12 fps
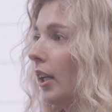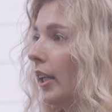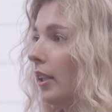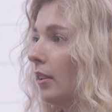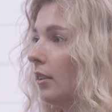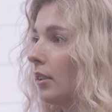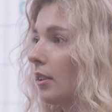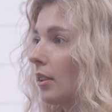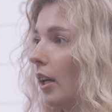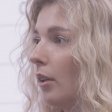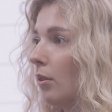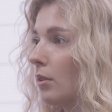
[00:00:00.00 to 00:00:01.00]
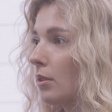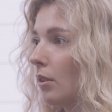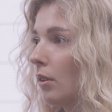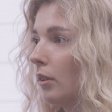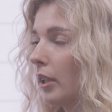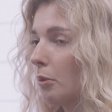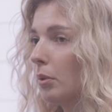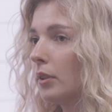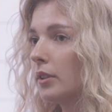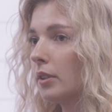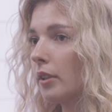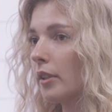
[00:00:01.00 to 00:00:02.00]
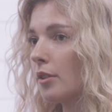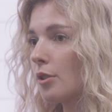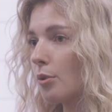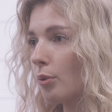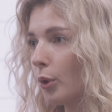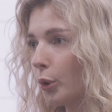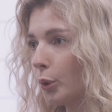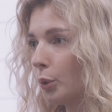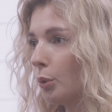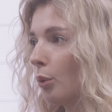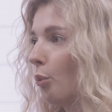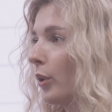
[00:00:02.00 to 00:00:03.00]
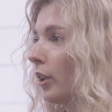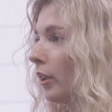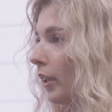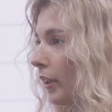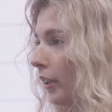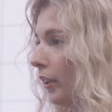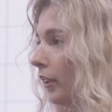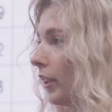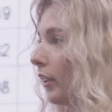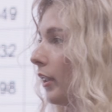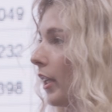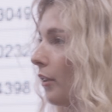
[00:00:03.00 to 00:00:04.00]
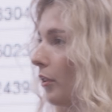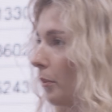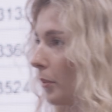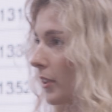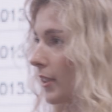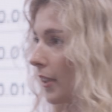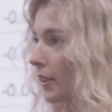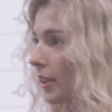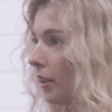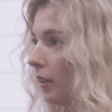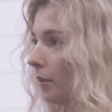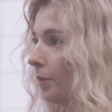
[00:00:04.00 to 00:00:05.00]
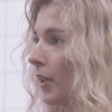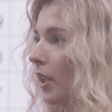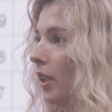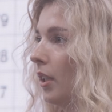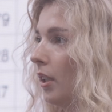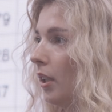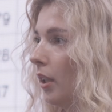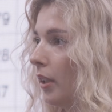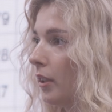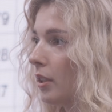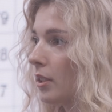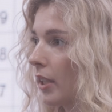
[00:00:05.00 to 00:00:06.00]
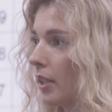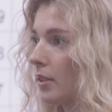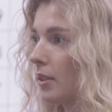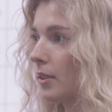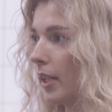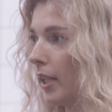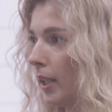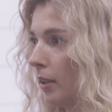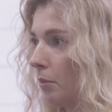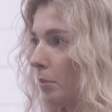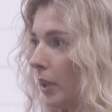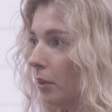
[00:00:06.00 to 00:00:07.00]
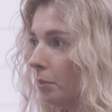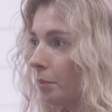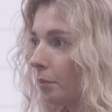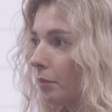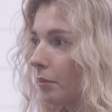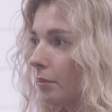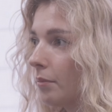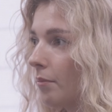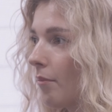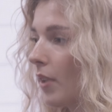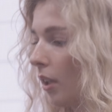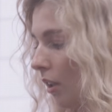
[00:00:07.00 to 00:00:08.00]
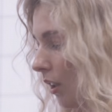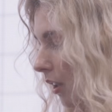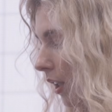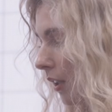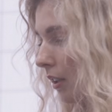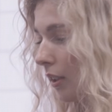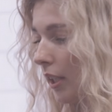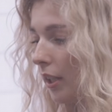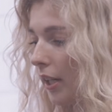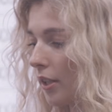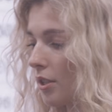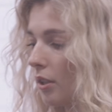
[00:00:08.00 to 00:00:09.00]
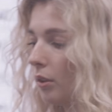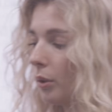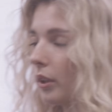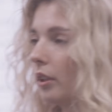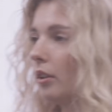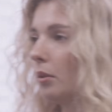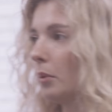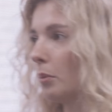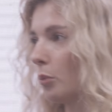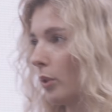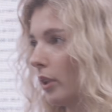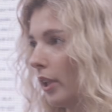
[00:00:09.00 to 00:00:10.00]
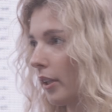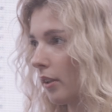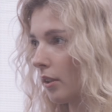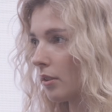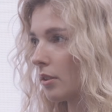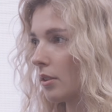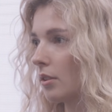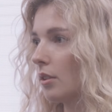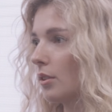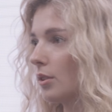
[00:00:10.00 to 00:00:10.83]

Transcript: And I also labeled each row with a letter that they represented. In this case, is A and B. And the data actually looked a little bit more like this.